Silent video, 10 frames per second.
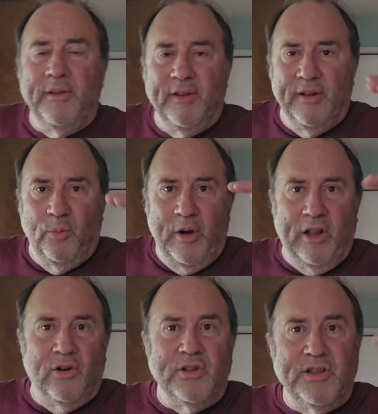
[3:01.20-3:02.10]
the
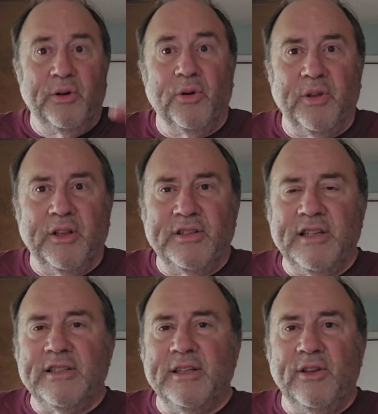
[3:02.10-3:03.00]
regular cereal that
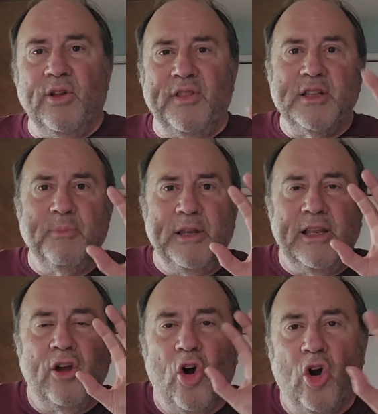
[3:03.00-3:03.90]
says you get this many
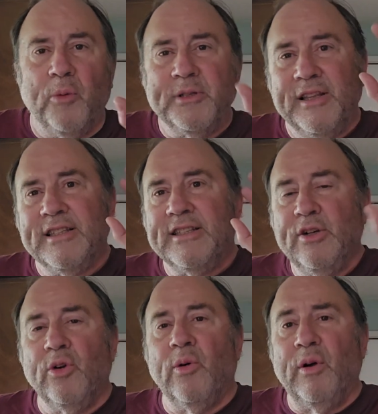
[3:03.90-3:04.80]
carbs in this
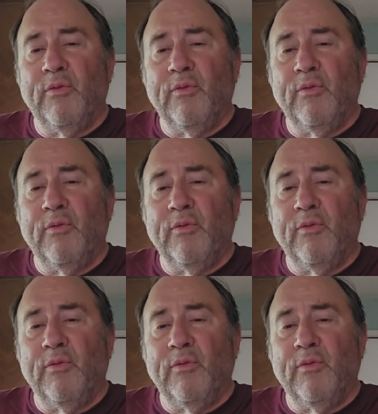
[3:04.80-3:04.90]
cereal